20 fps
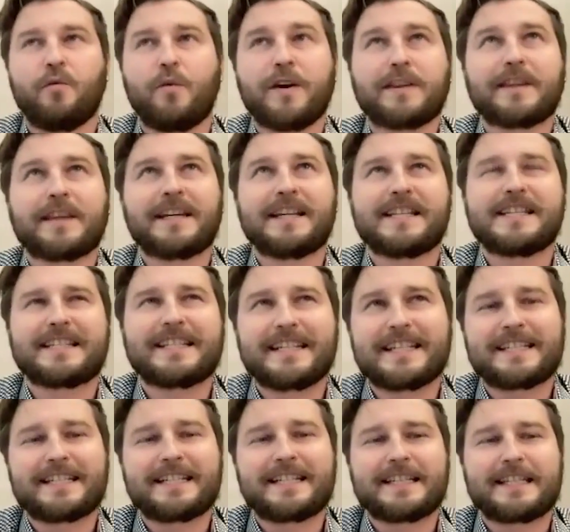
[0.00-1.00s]
with
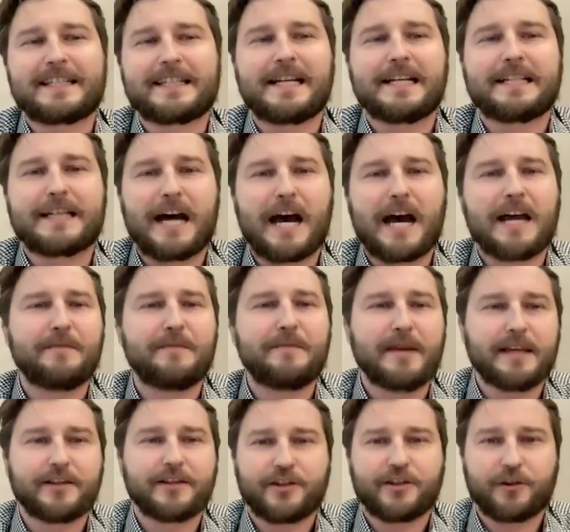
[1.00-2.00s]
consistency, time
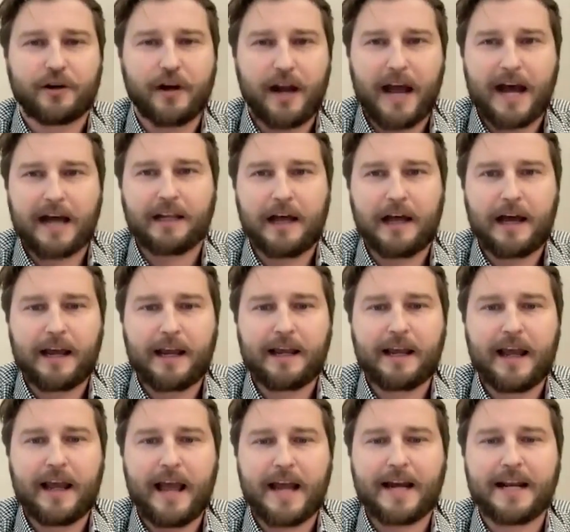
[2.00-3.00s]
is your ally.
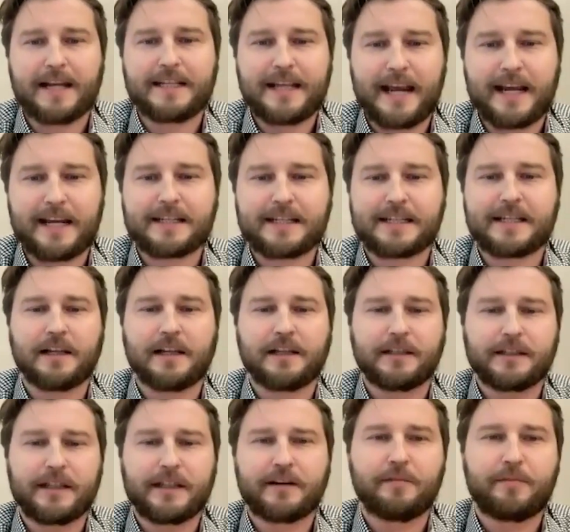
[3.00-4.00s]
And it yes. takes a
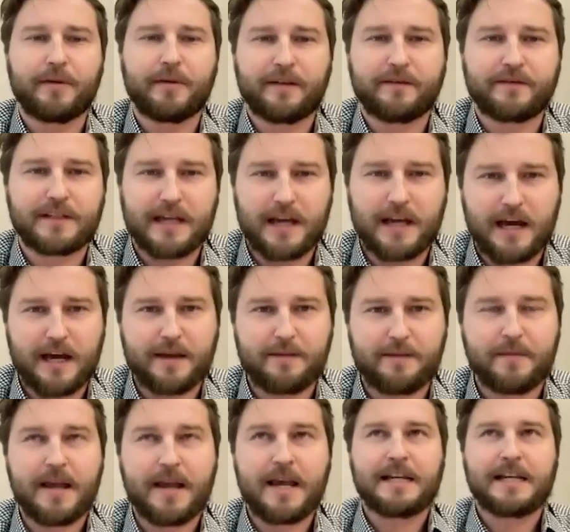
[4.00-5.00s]
little bit of
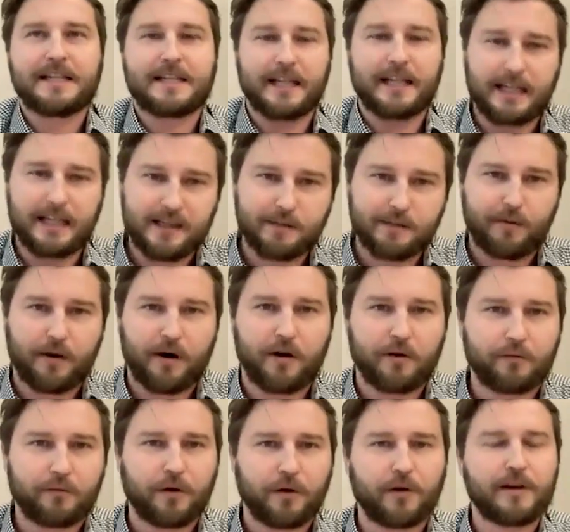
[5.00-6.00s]
time to get the
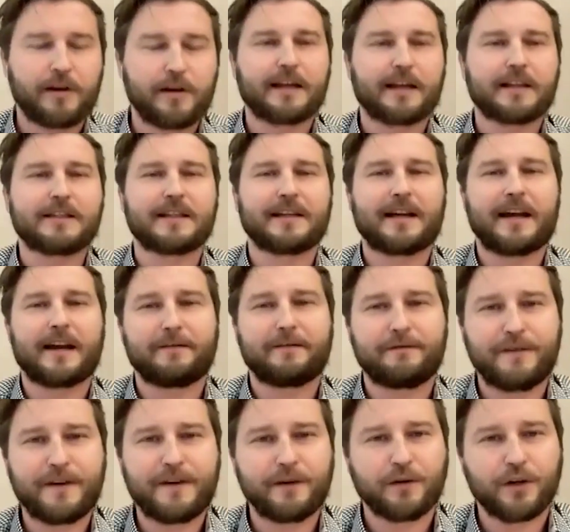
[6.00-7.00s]
ball rolling, to kind of
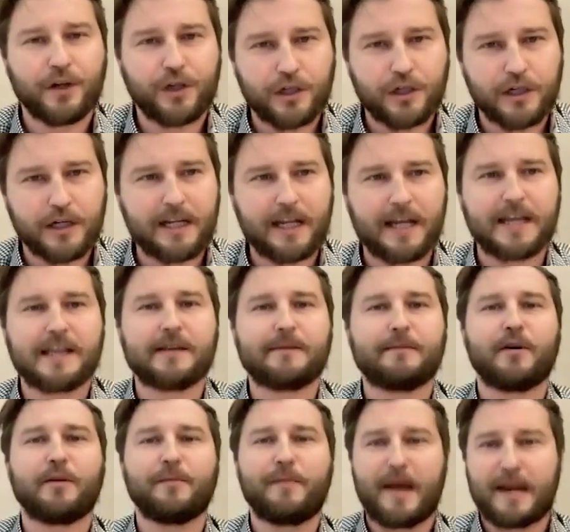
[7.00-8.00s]
feel good in
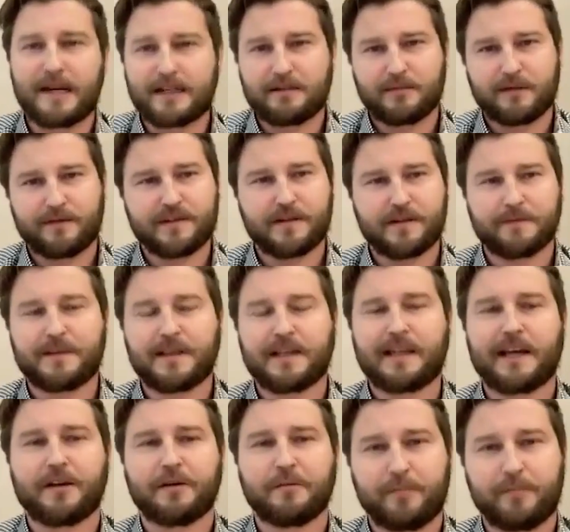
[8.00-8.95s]
the momentum of something that